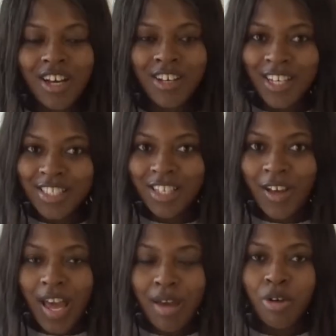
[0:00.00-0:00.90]
Okay, so
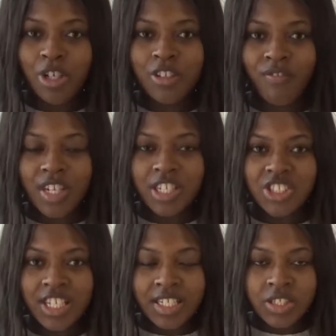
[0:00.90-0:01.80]
I am going to finish
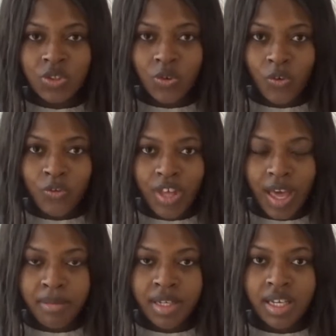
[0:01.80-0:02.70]
the rest off
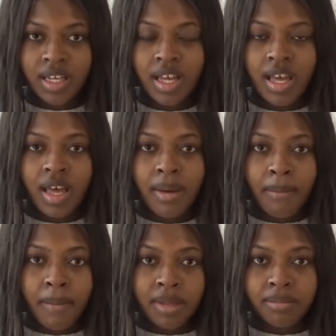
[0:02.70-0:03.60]
camera,
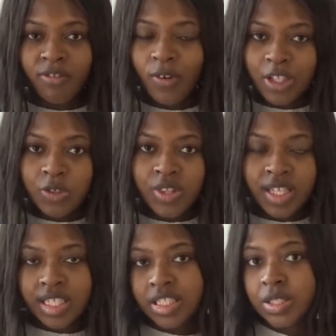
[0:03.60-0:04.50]
but before I do
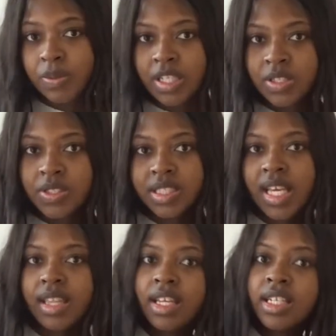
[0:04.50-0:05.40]
that, I just wanted to
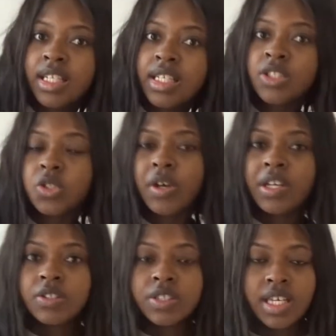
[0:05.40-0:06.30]
say that it is
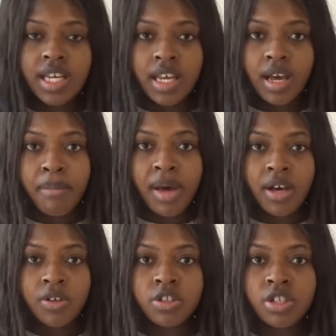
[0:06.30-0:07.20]
going to take
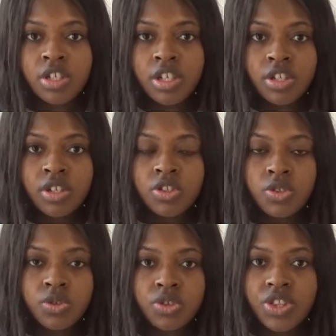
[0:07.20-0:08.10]
about
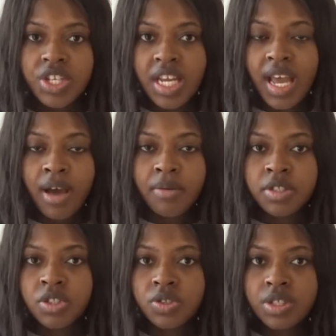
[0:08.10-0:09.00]
2 to 3
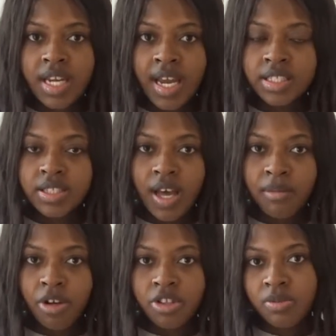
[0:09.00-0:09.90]
hours to dry, so
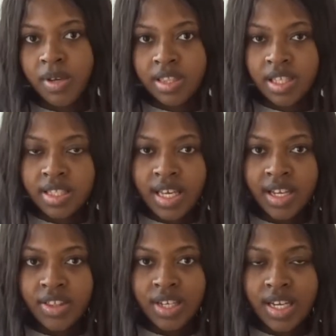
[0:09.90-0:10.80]
I'm going to wait the
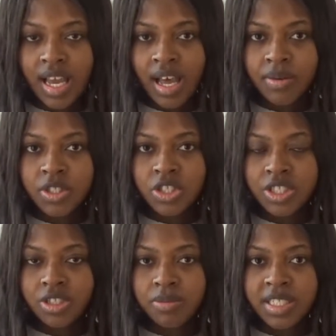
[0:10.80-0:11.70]
entire 3 hours
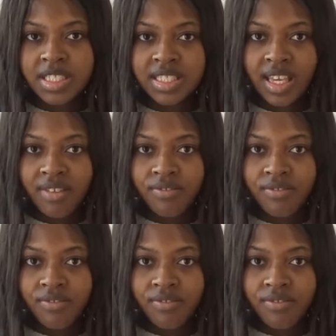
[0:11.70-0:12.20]
just to be safe.